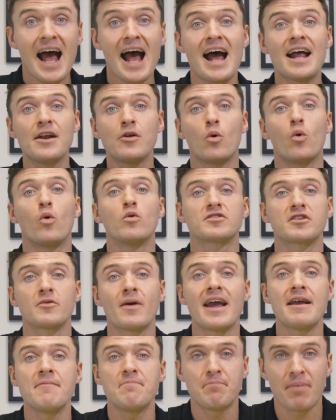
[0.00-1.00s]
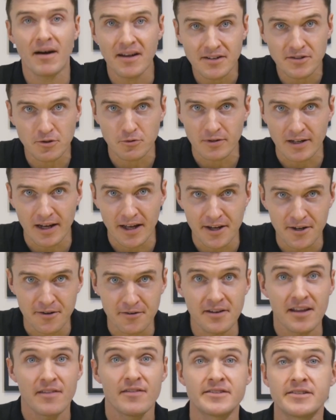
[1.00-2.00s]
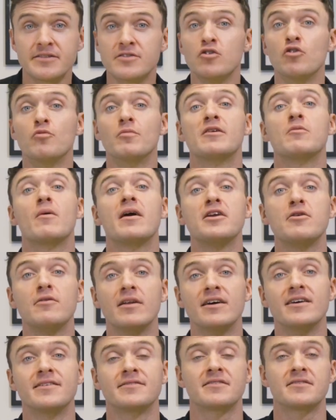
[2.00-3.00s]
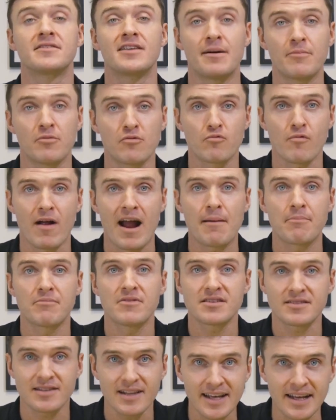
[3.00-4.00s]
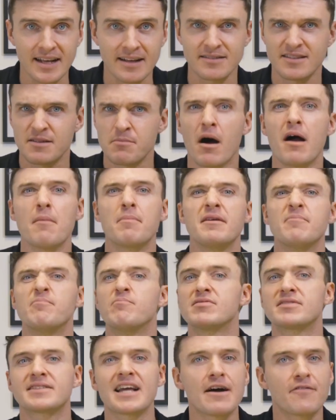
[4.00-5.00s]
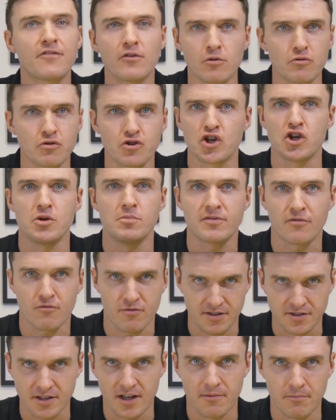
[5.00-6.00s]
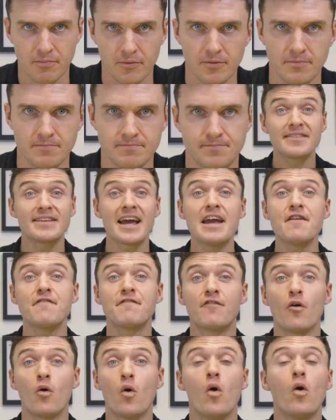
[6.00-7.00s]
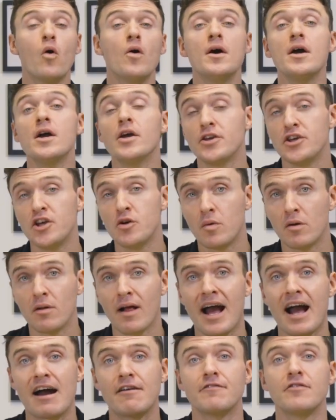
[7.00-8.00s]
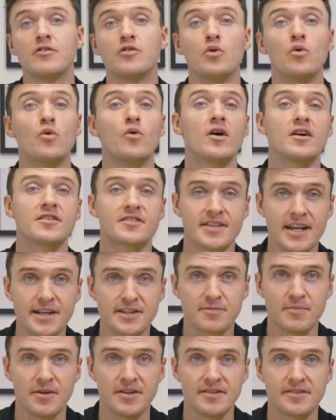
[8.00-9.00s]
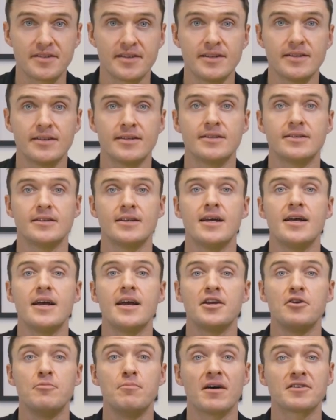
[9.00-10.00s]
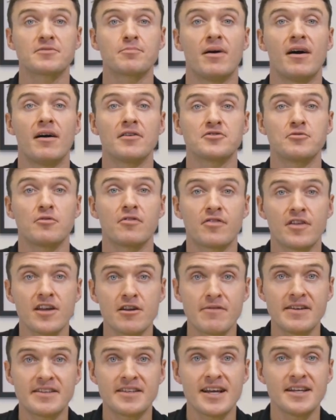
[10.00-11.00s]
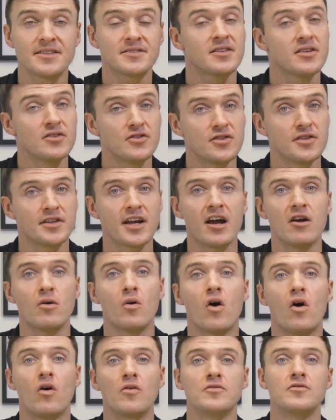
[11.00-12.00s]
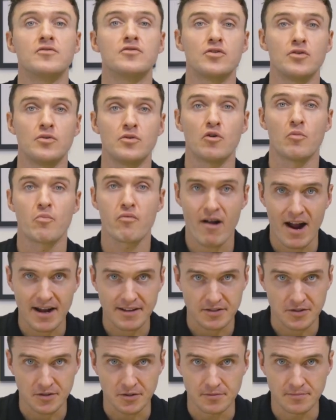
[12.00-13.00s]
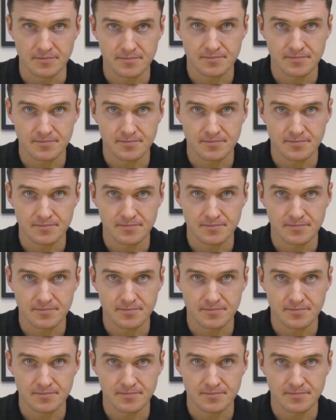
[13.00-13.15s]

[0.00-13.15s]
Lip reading: and also a bundled load. This is normally where you learn to double wrap the slings. It might be scaffold tubes, for example. Day 4, you will have your assessment. You must pass your theory test to go on to your practical.